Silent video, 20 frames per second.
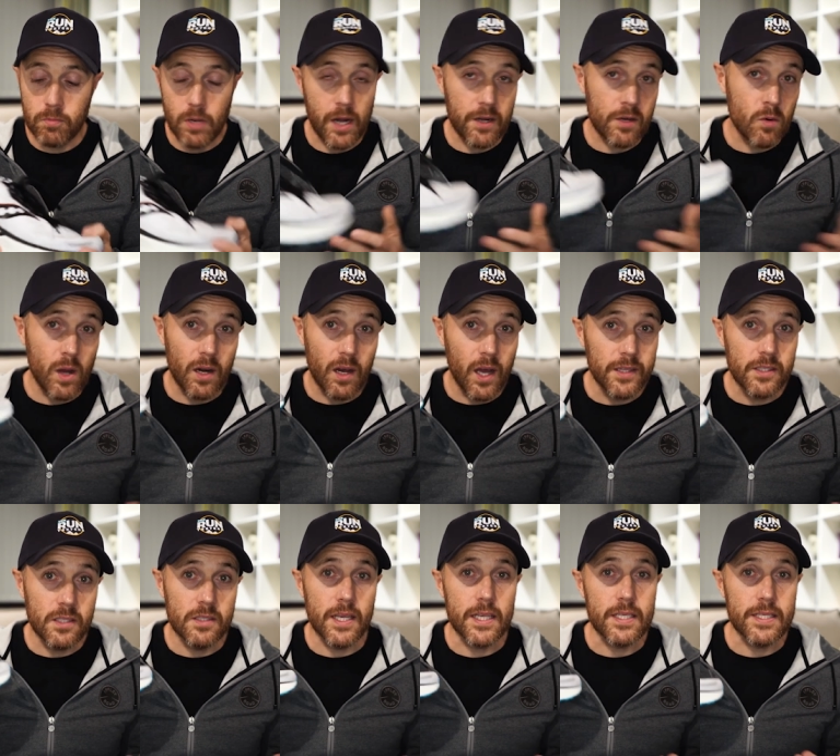I'd quite like
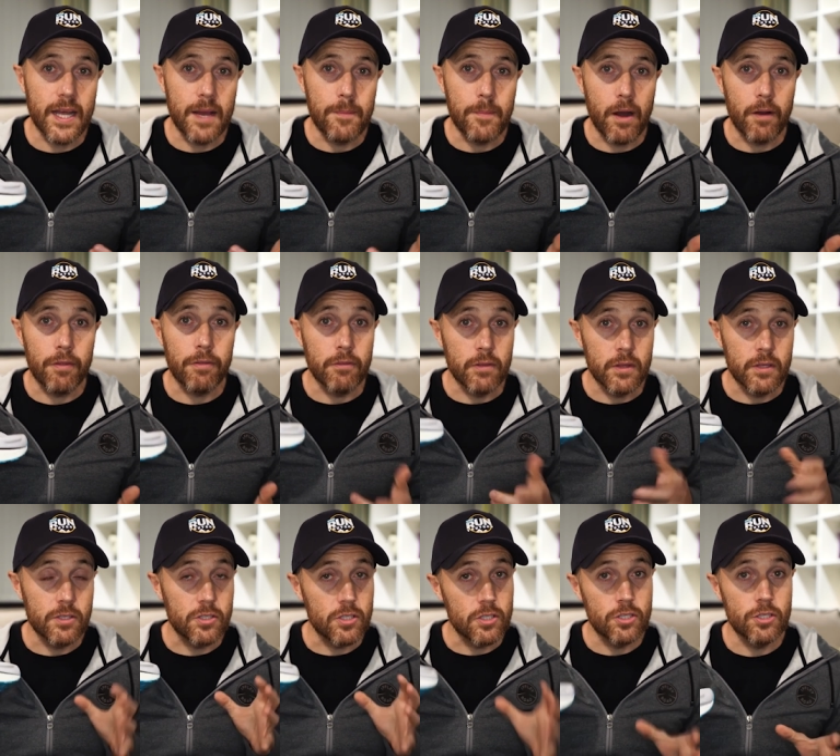to test out a marathon in
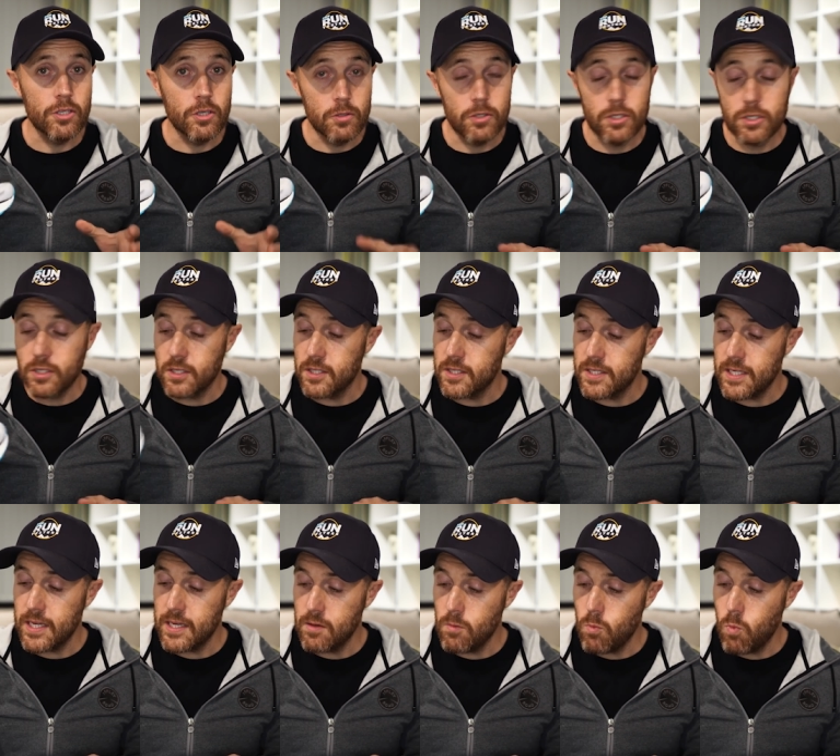this shoe just to
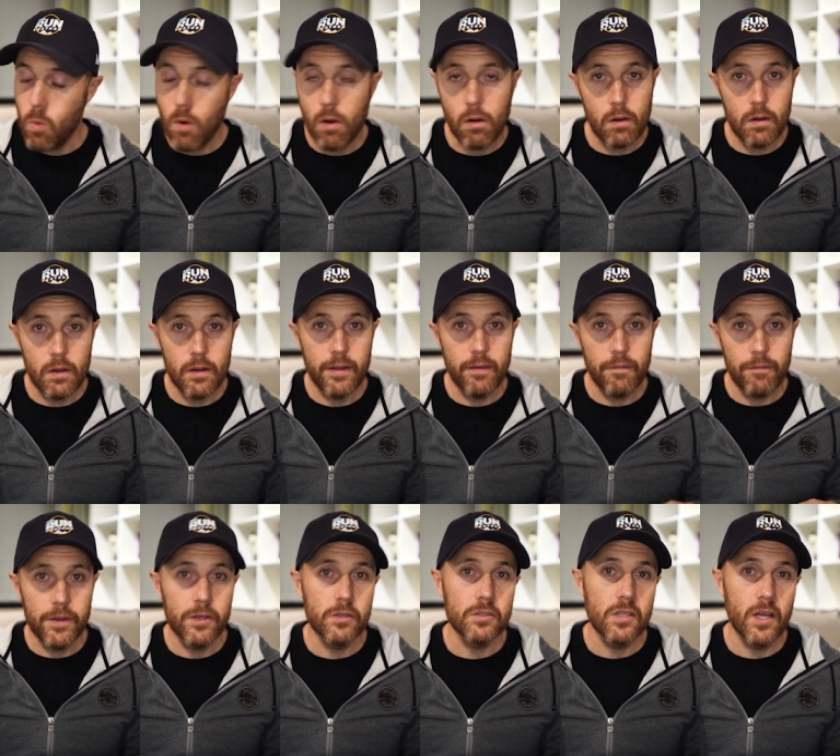see what it
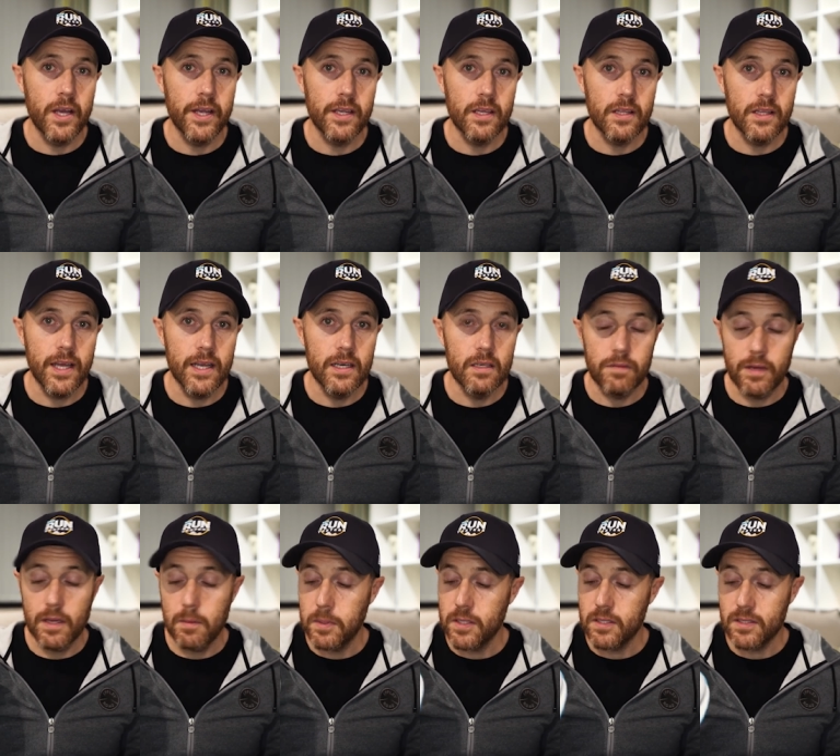feels like at the end of
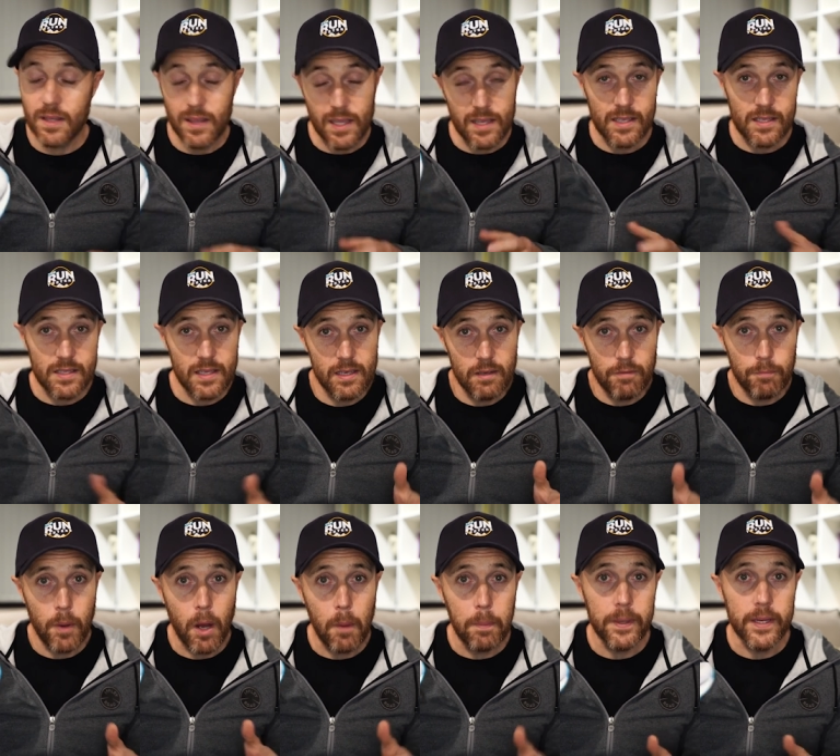it because I think there's
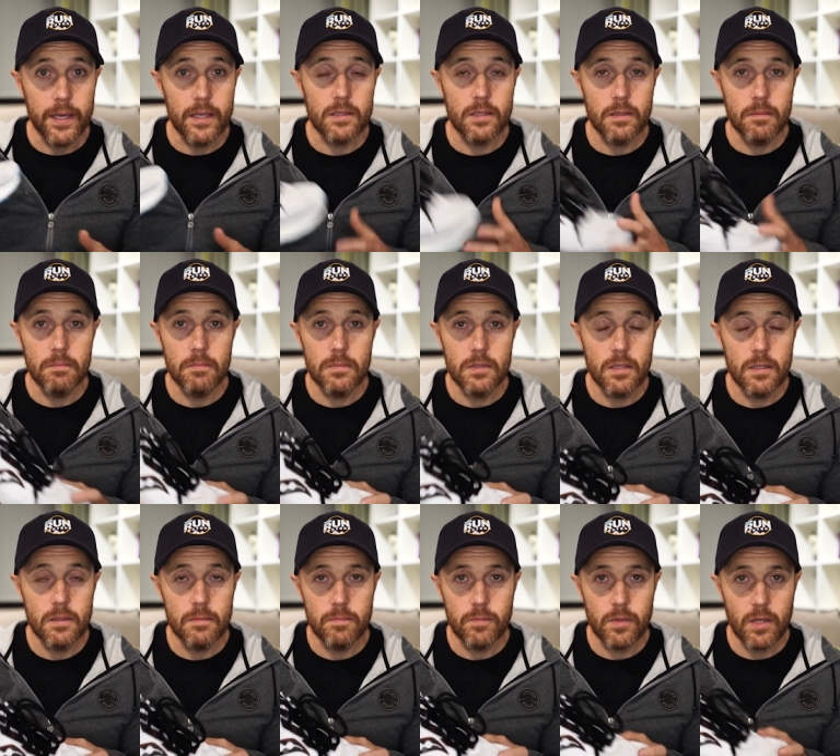enough pop in it to
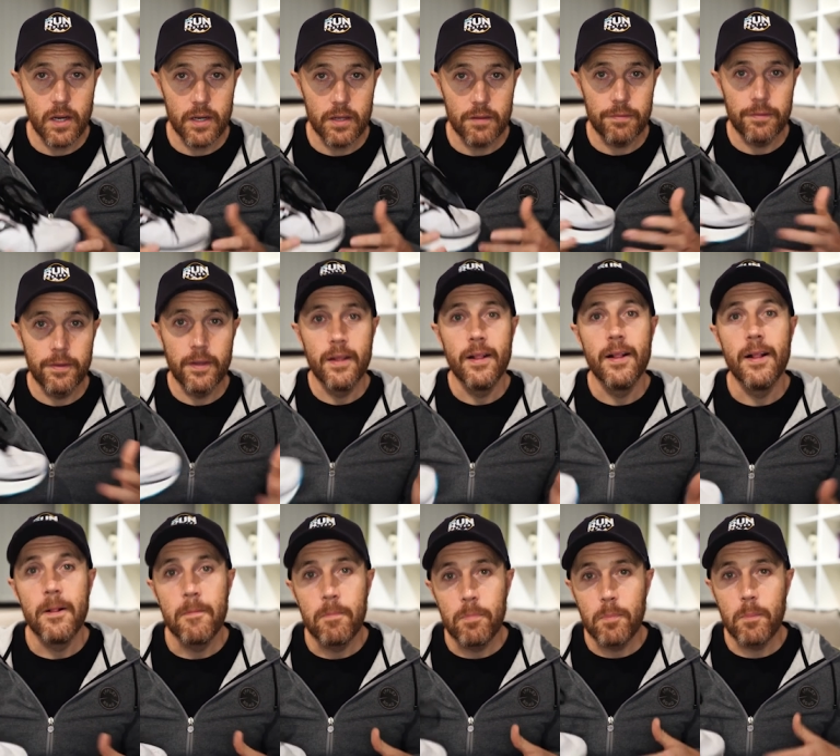to kind of
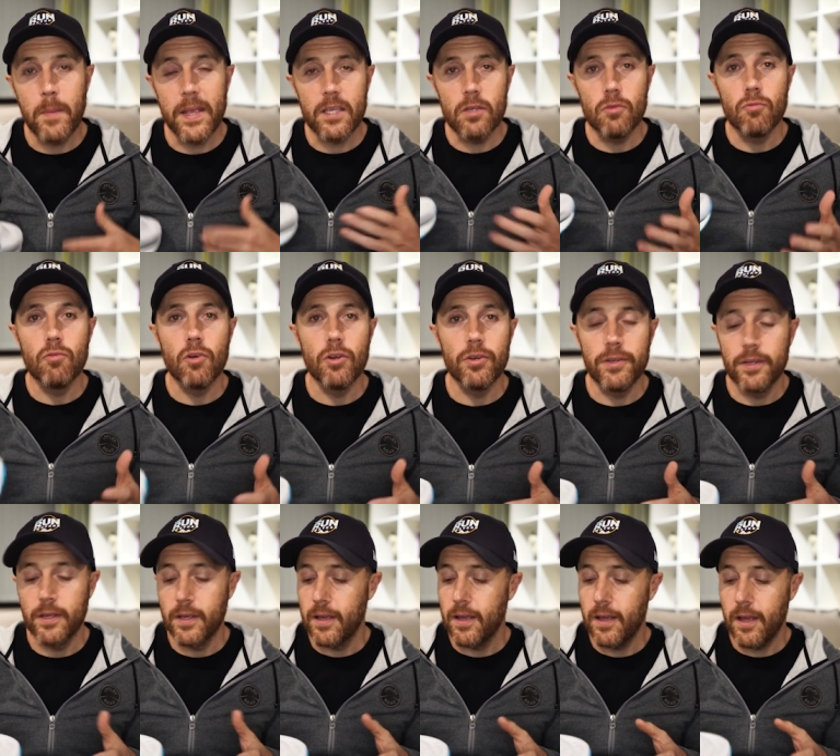make you
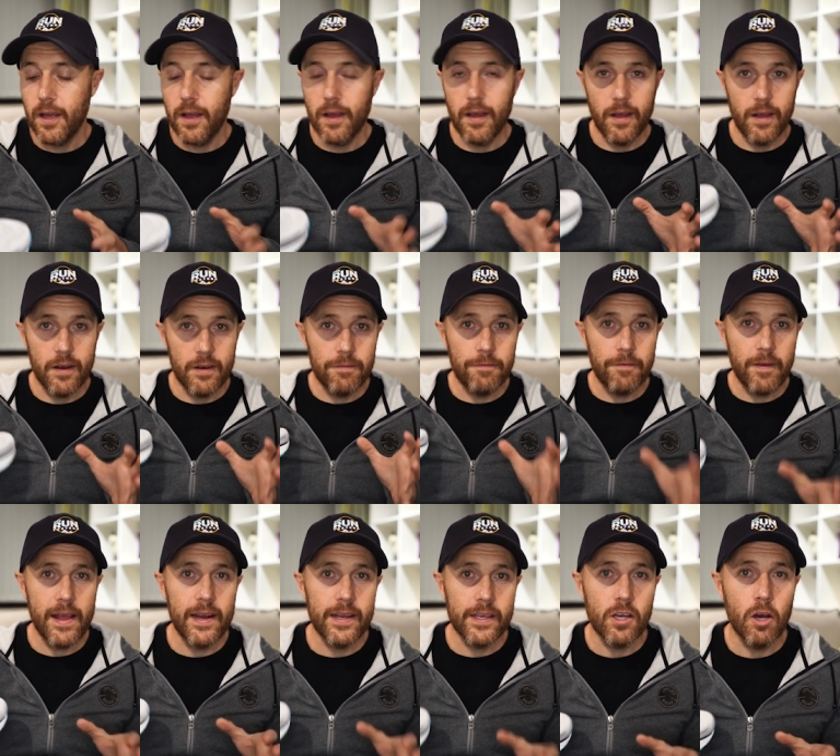run at a
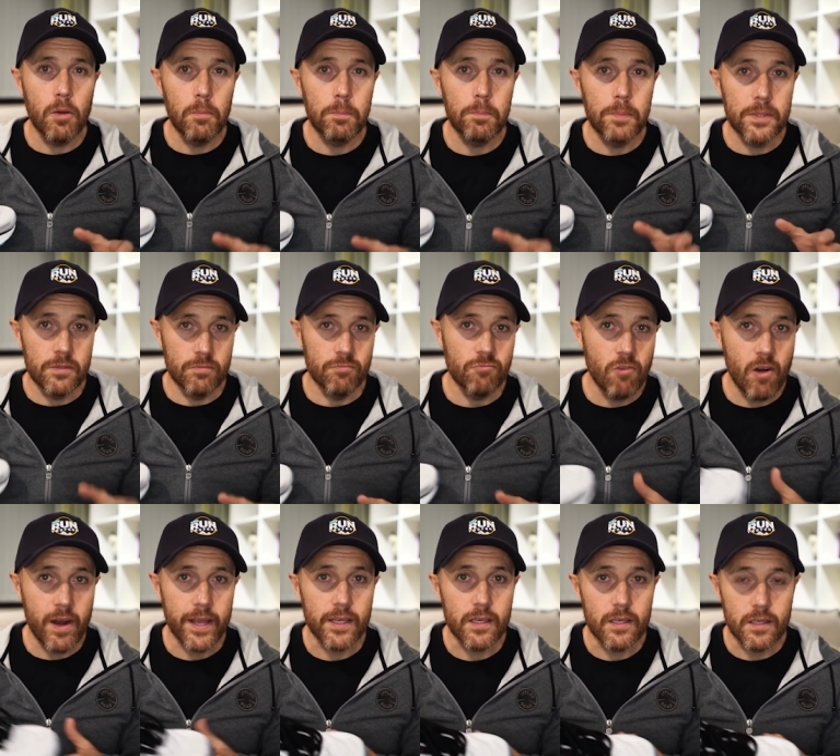fairly competent
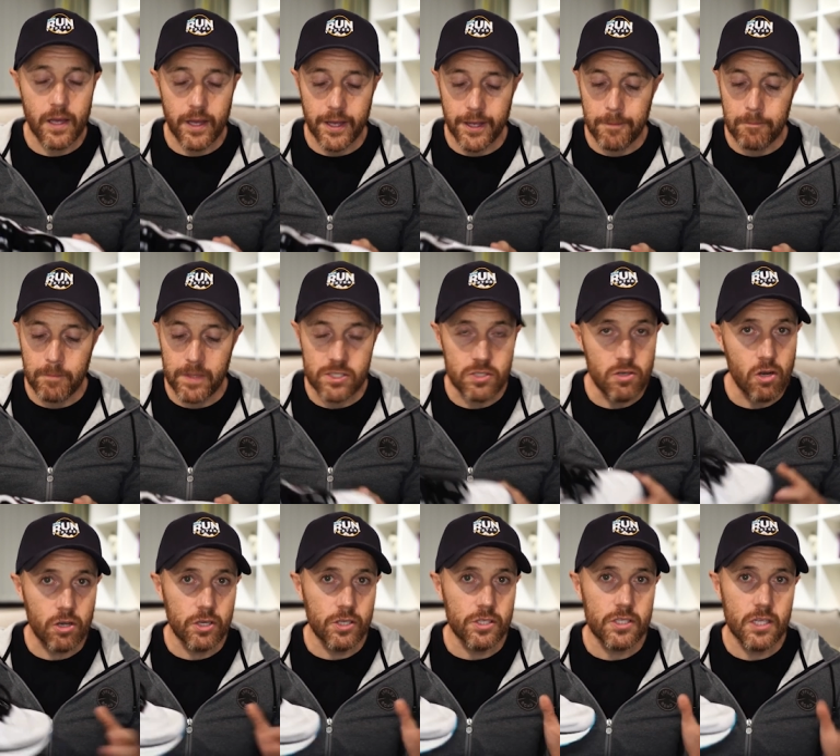rate. Um, it's
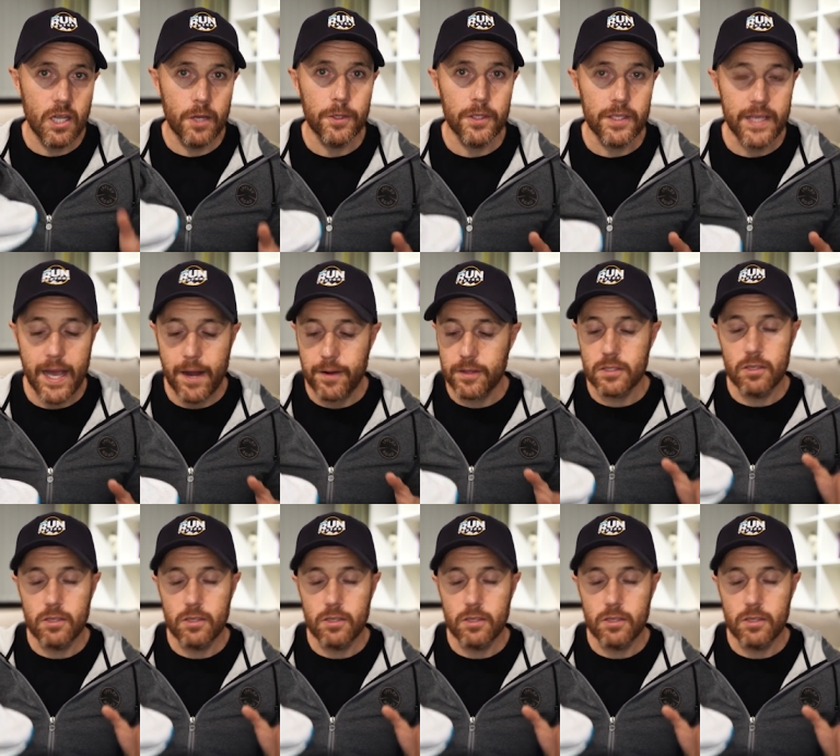not going to slow you down.